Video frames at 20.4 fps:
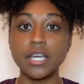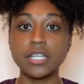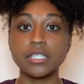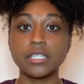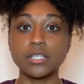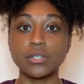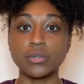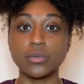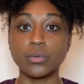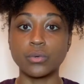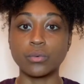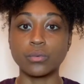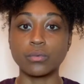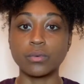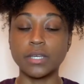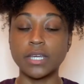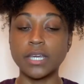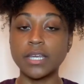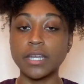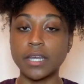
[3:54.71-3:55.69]
to
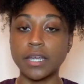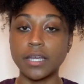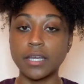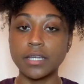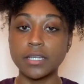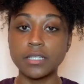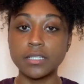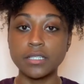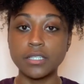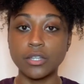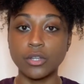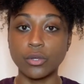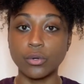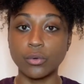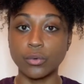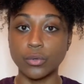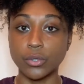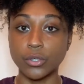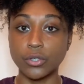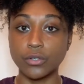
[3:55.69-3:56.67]
get into the
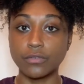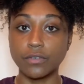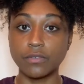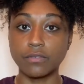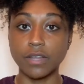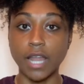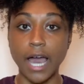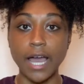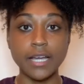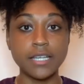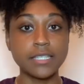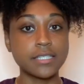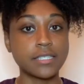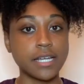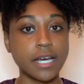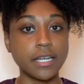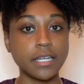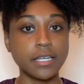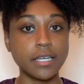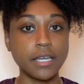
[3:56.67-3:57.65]
groove of like
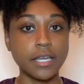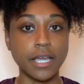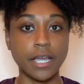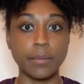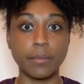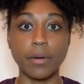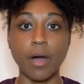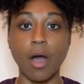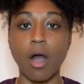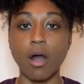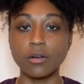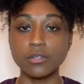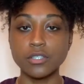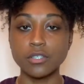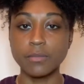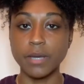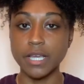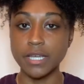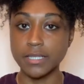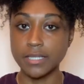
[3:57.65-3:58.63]
studying, but also
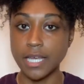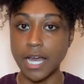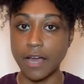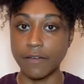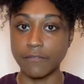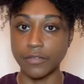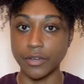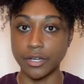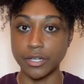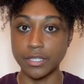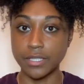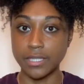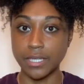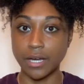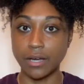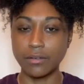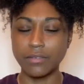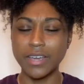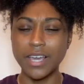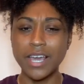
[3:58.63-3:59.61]
making time for
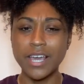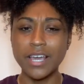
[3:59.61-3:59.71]
yourself.